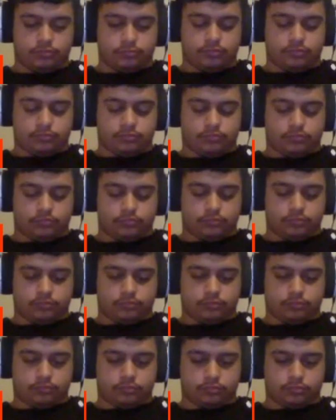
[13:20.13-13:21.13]

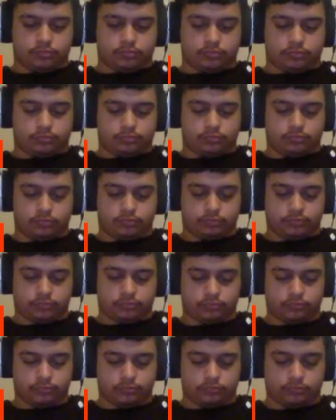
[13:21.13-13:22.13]

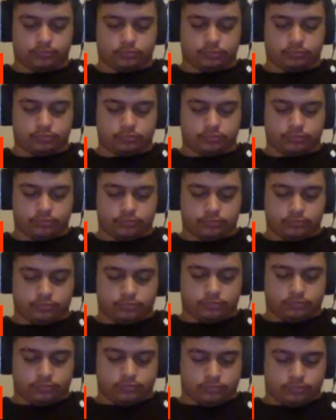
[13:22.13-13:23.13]

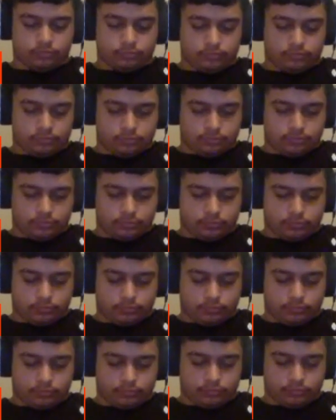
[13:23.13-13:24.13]

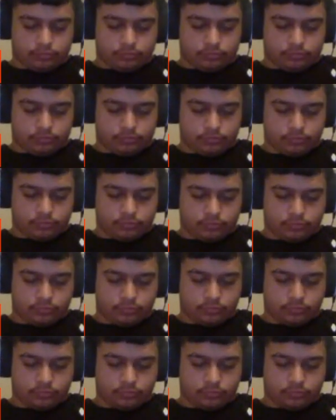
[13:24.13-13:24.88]
(not speaking)